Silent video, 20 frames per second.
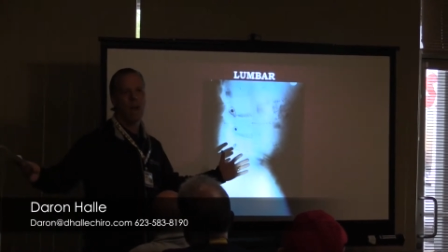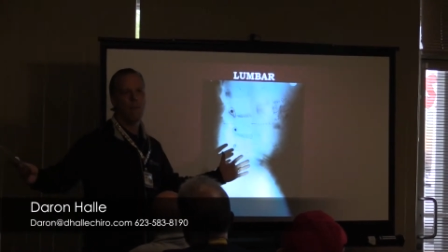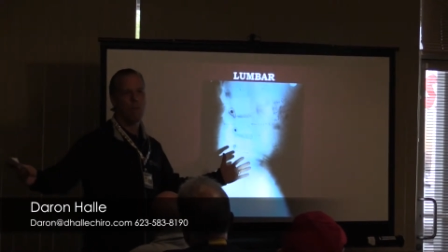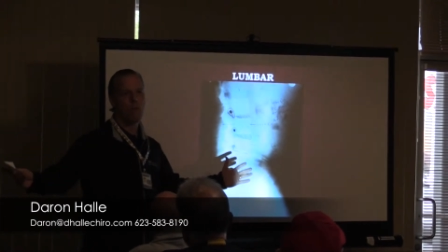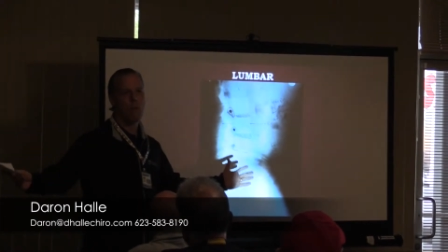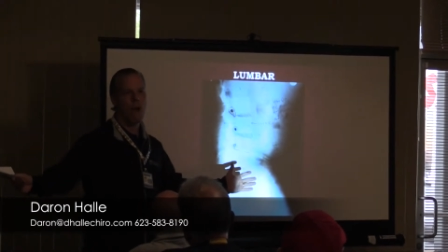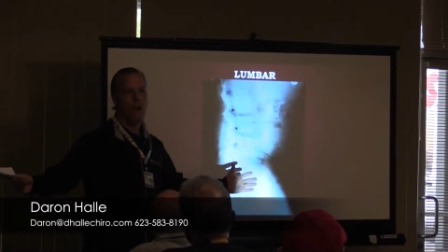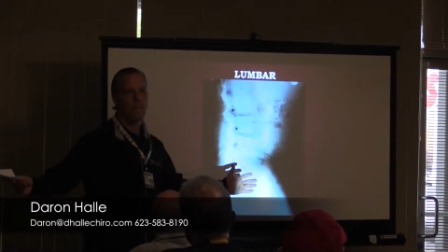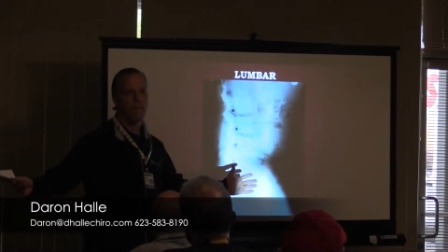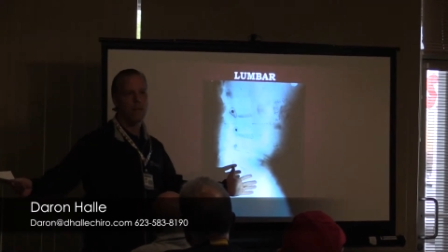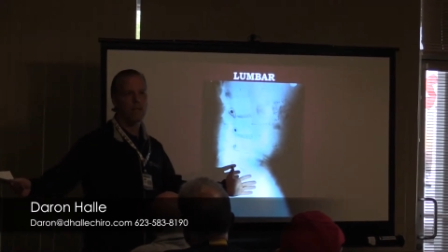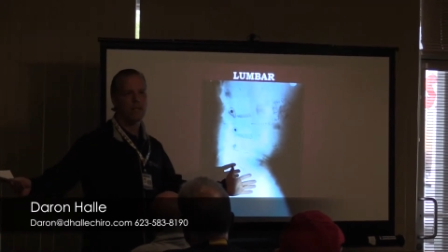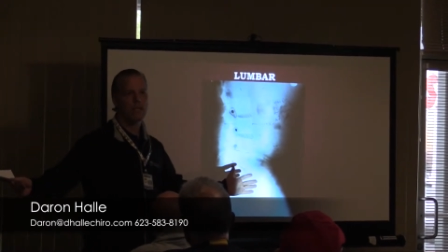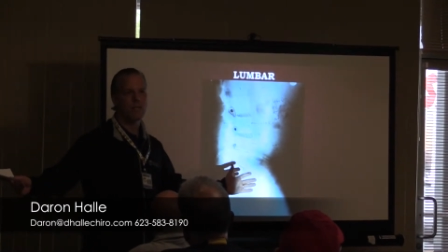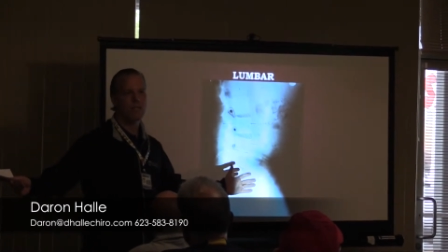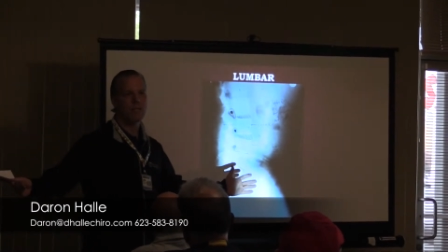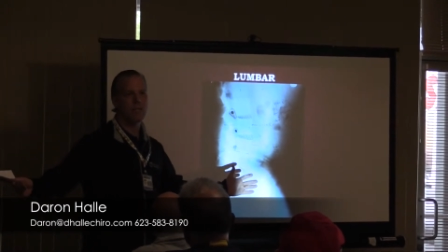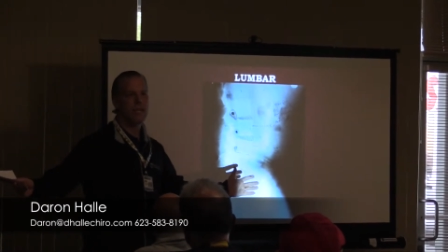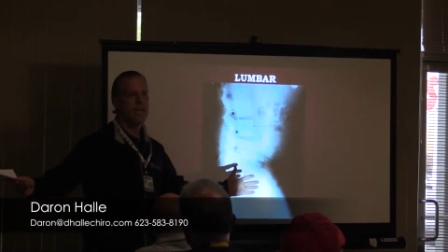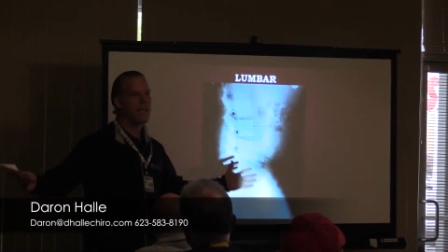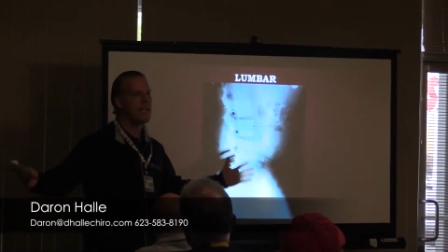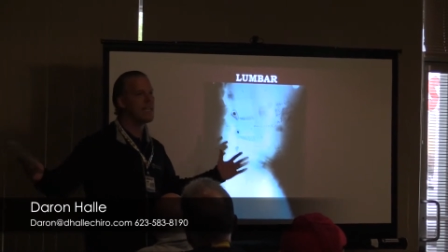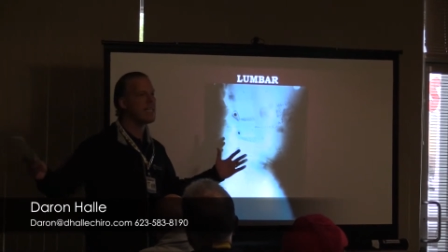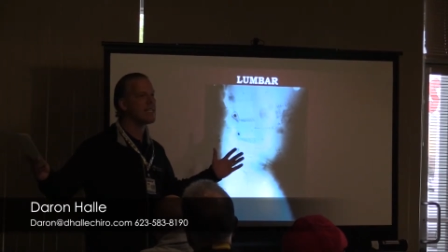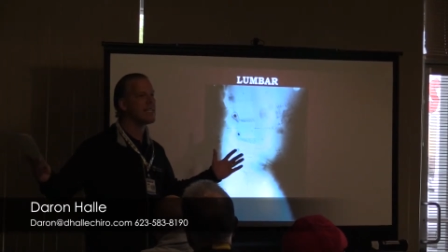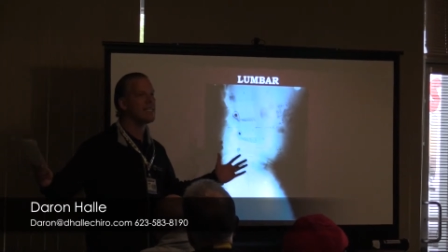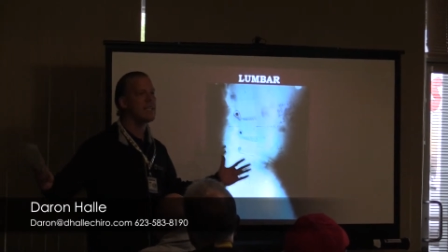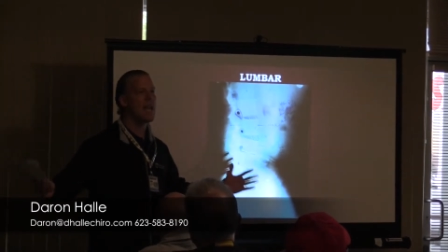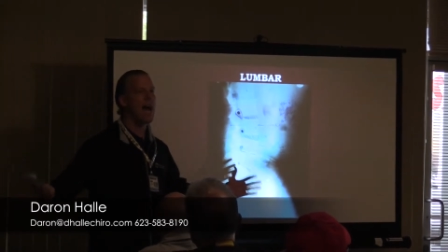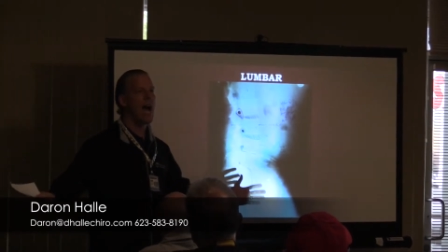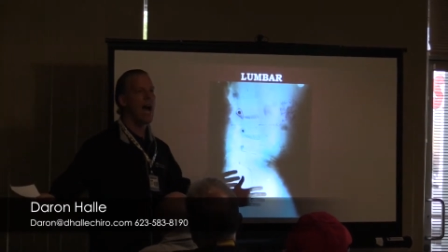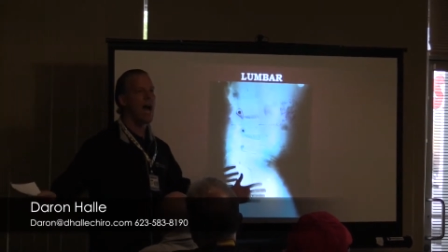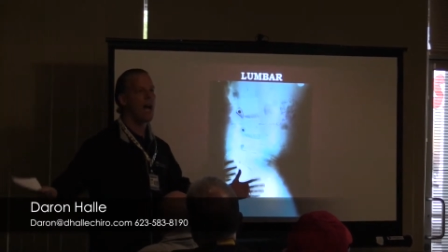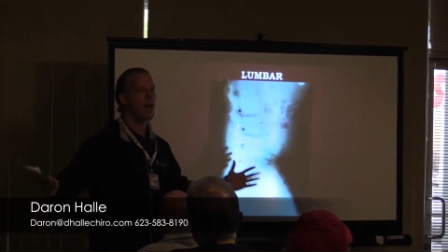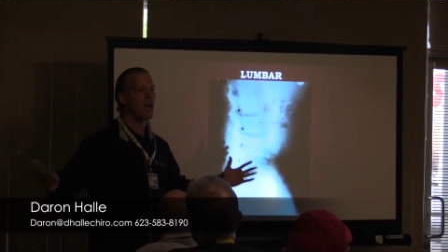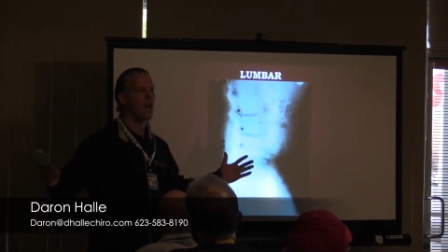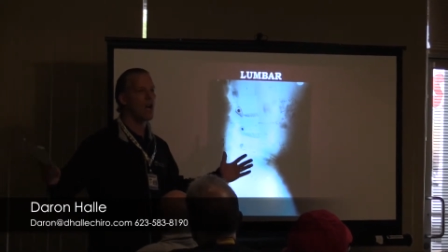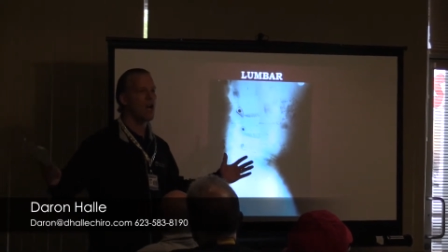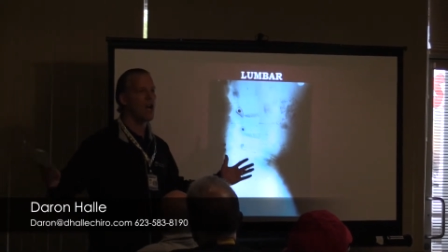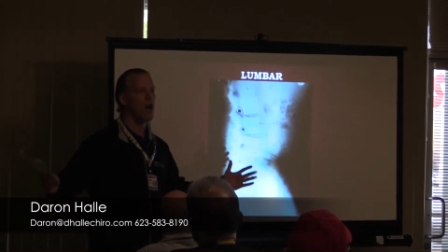I promise. It does not
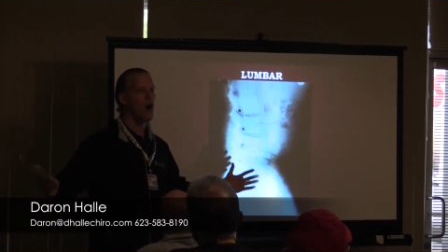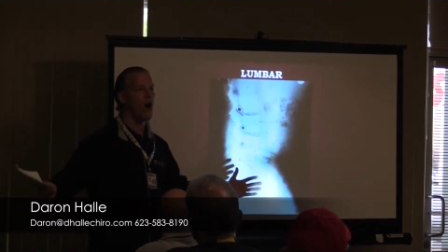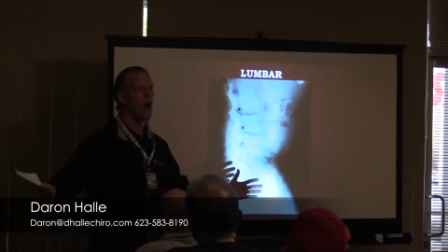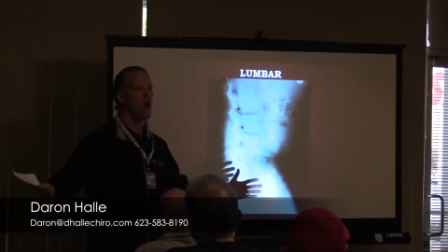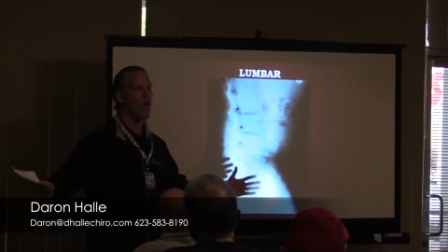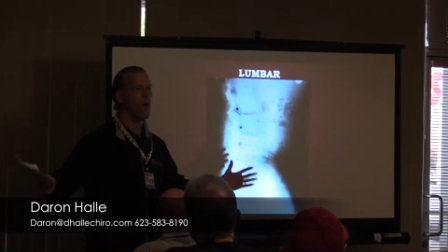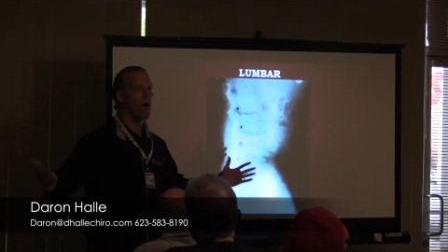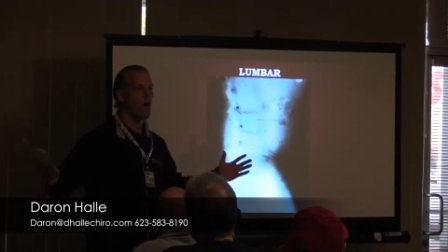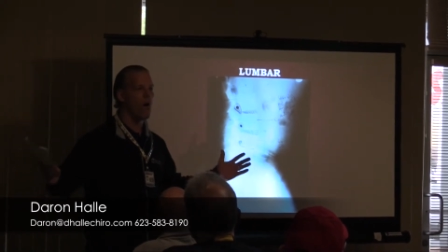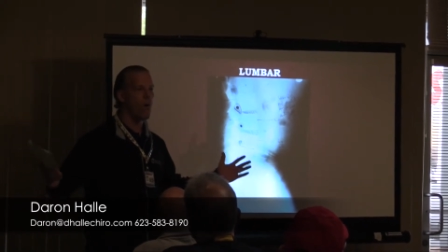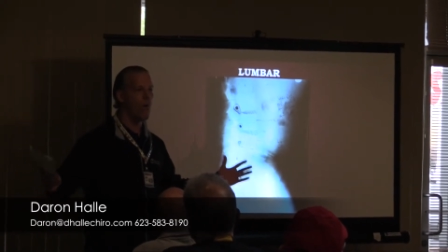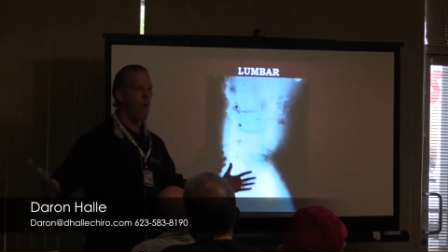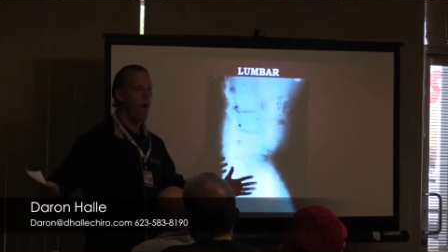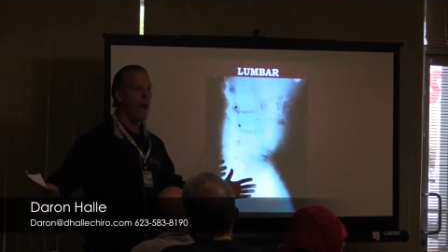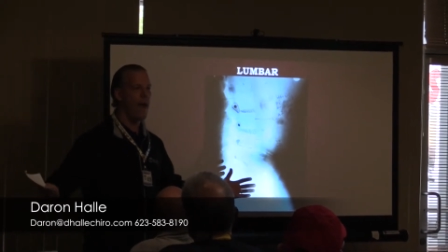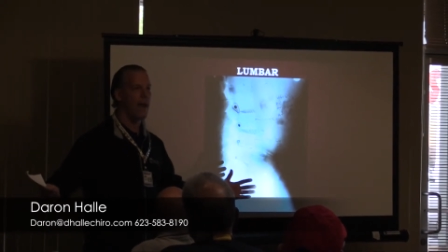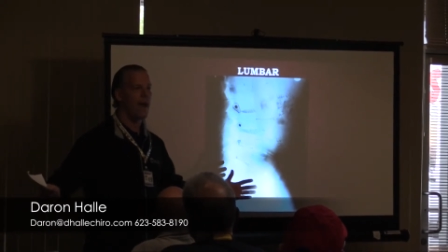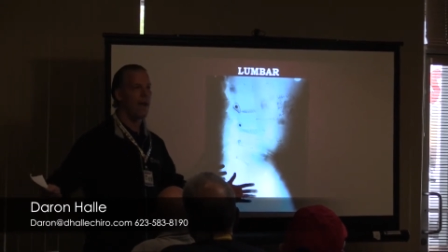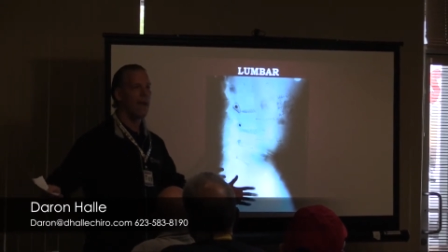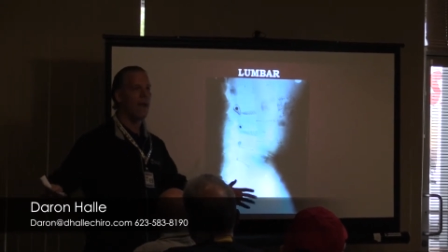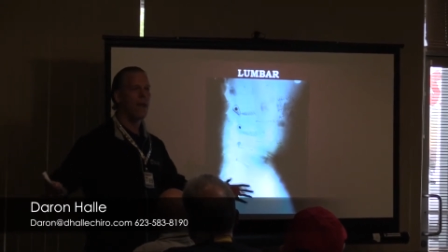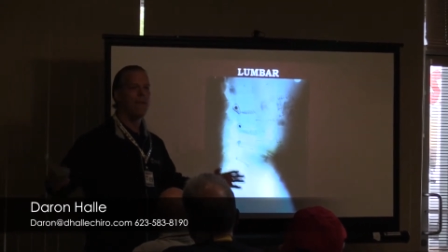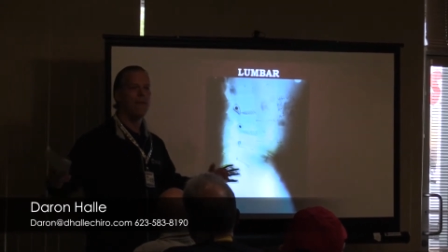go away.